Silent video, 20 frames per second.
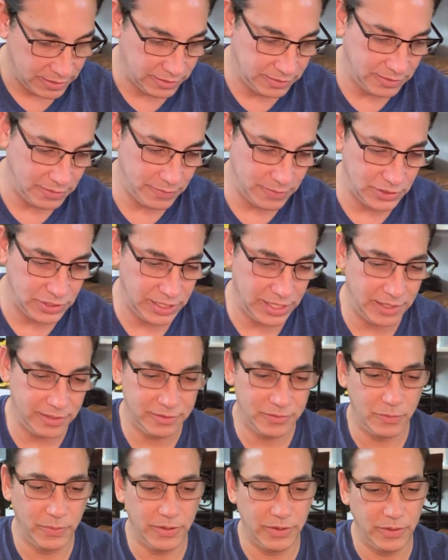So once you get it to
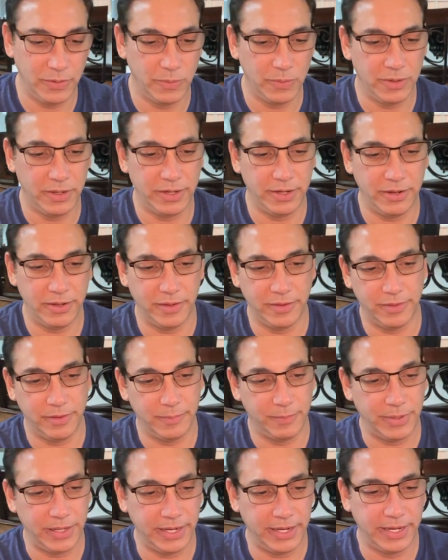where you want it on the
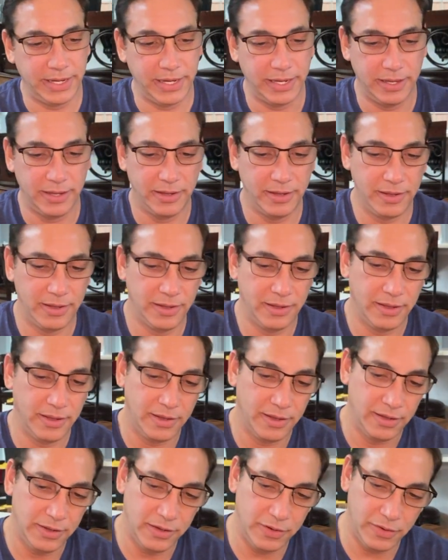bike,
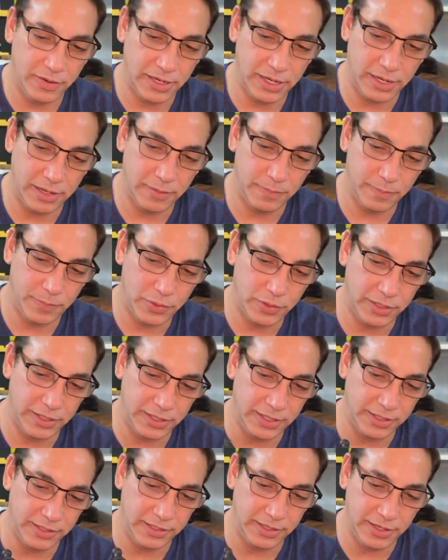you can put it
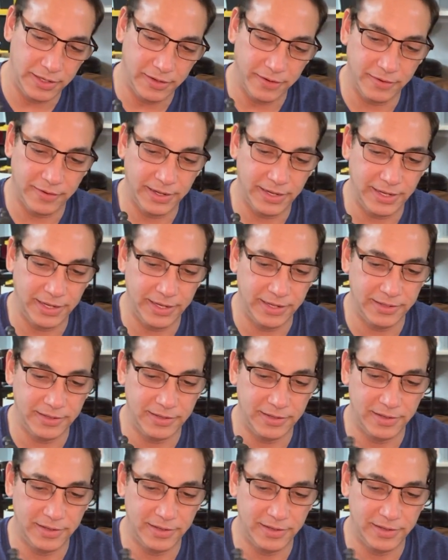in here and